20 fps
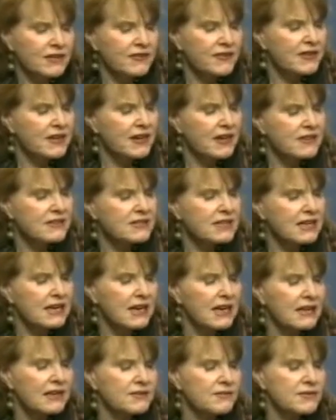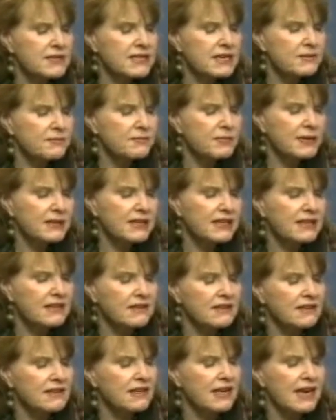the lines I like was that
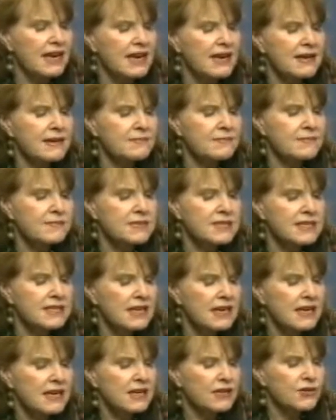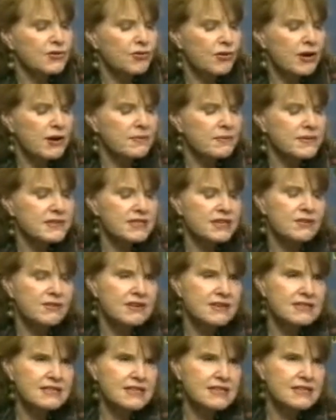political games trump
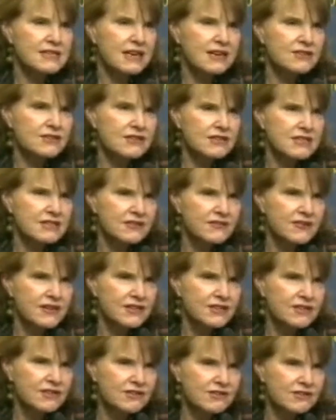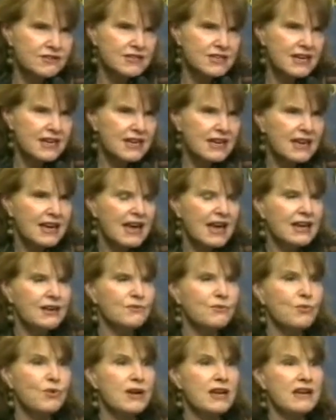serious discussions of issues.
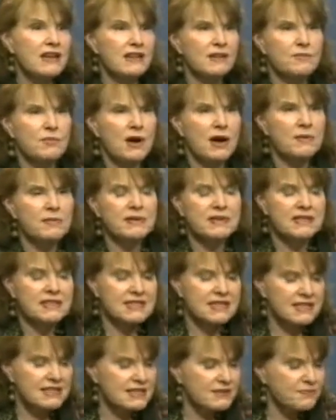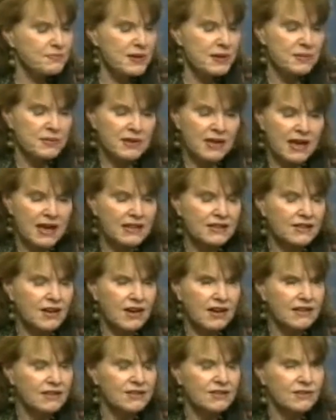And we, the populace, because people I
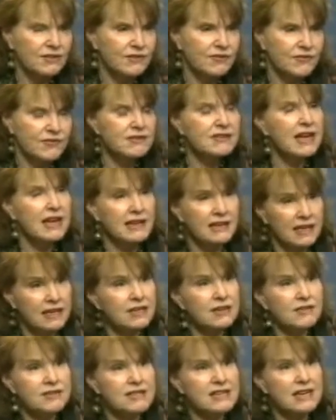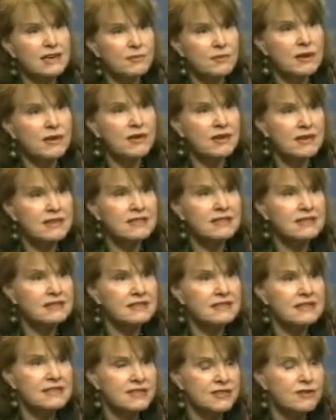talk to, and then you say American
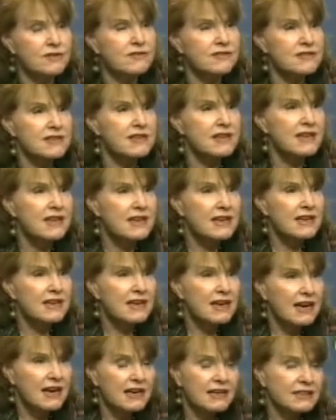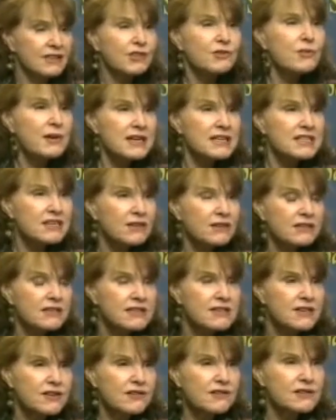deserves... New Mexico
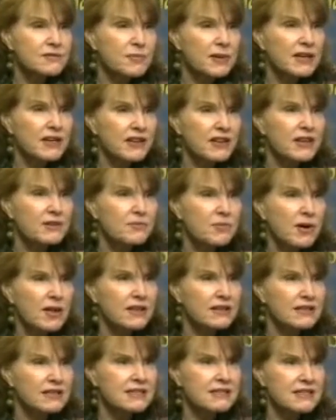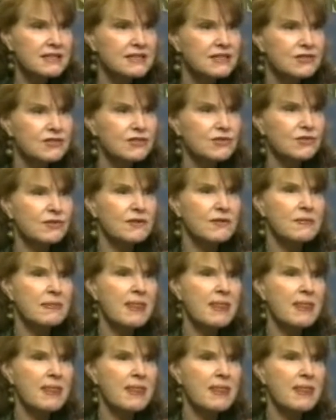deserves better than politics as usual.